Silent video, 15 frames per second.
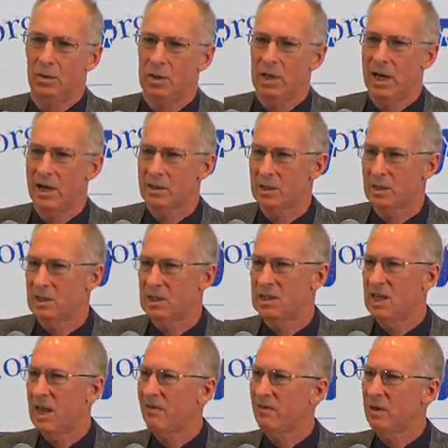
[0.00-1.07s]

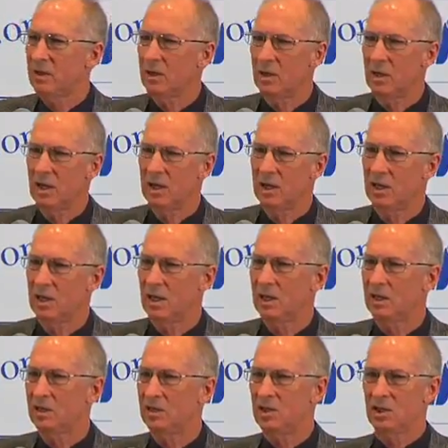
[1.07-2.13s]
2007, and
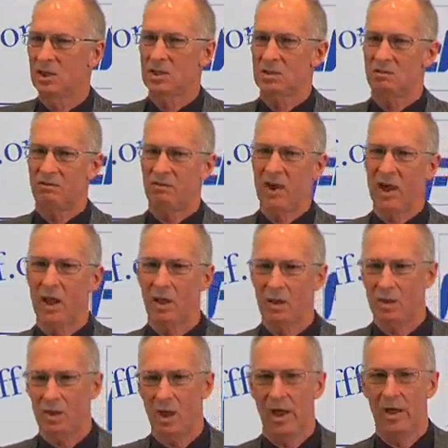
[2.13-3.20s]
then just
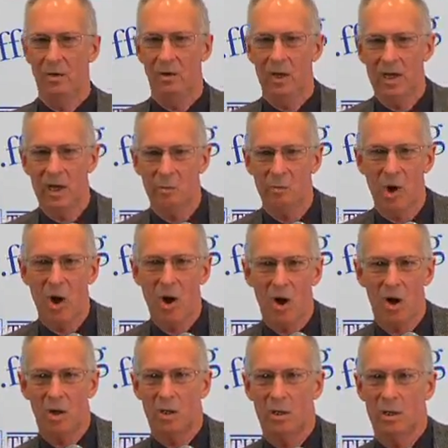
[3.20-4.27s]
fell utterly
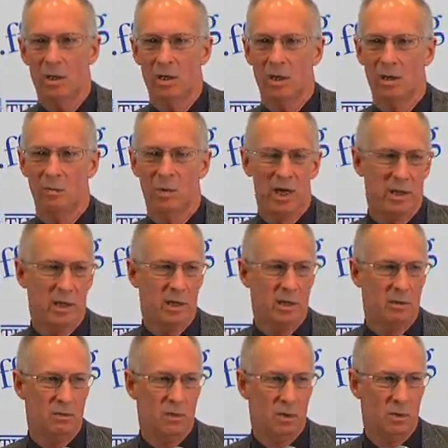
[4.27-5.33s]
apart by the
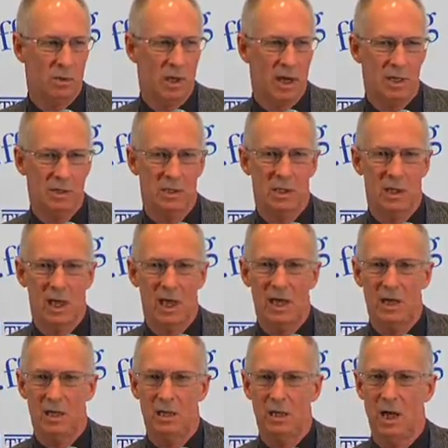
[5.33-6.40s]
end of
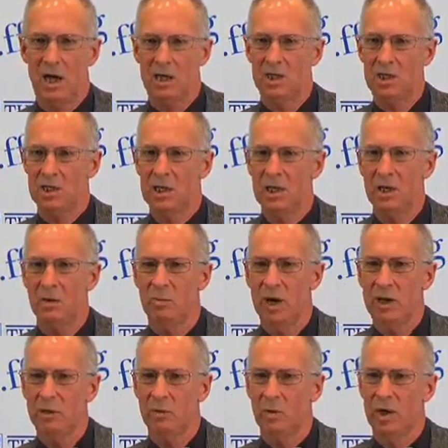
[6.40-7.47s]
2008. Not just here,
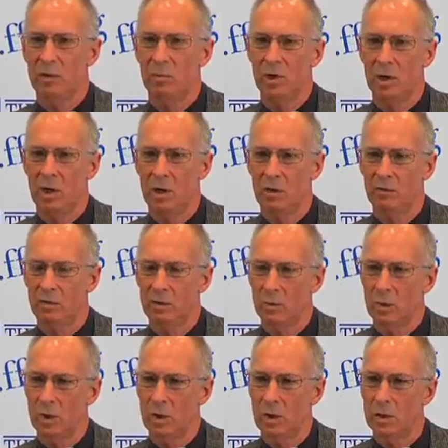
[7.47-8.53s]
by the way, but all over
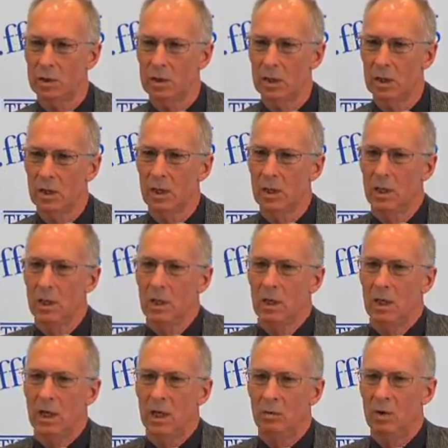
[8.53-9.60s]
the world.
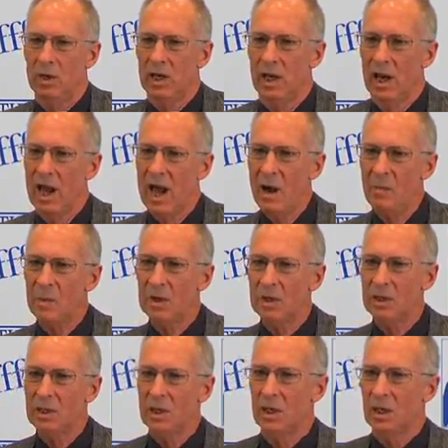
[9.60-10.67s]
And when that
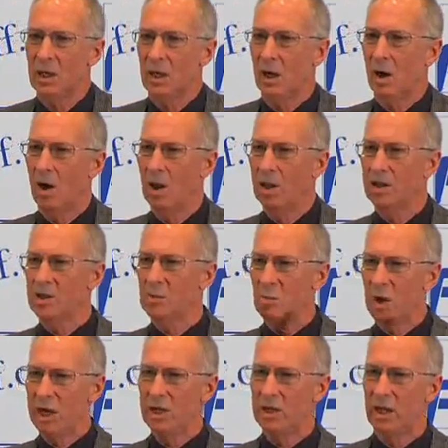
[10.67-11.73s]
happened, all this
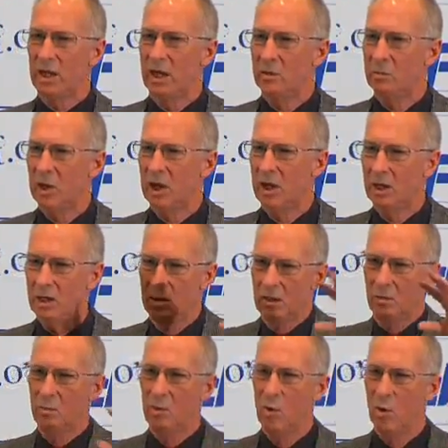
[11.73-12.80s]
money that had been